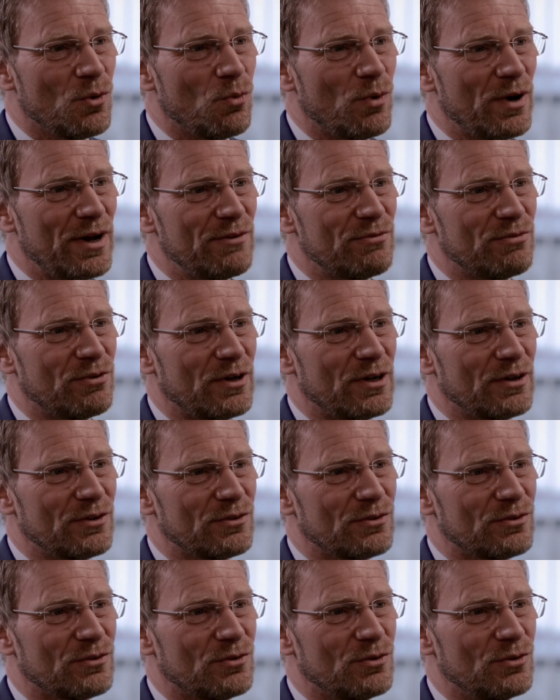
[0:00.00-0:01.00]
way for
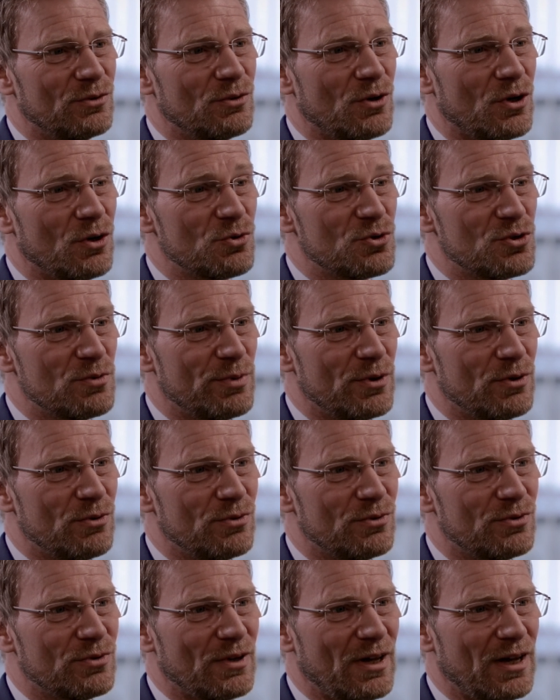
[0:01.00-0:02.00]
us to
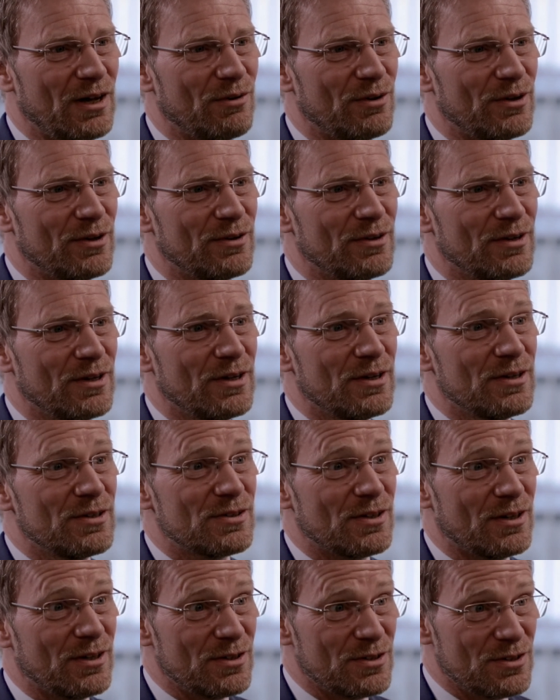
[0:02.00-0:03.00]
contribute our
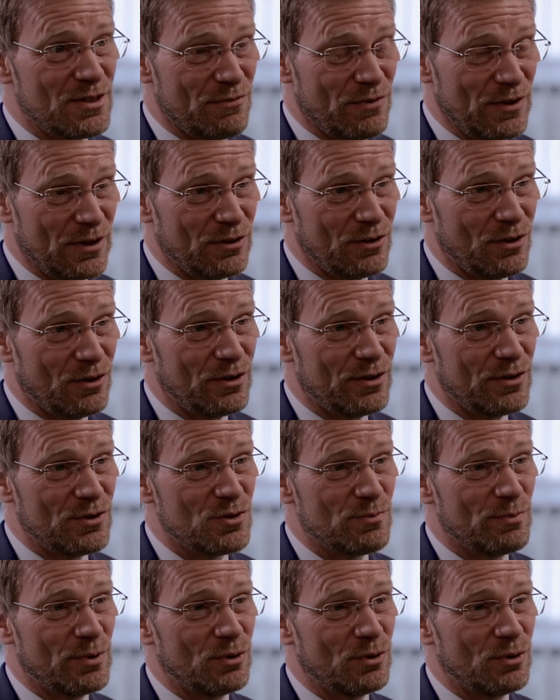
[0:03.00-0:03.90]
scientific knowledge,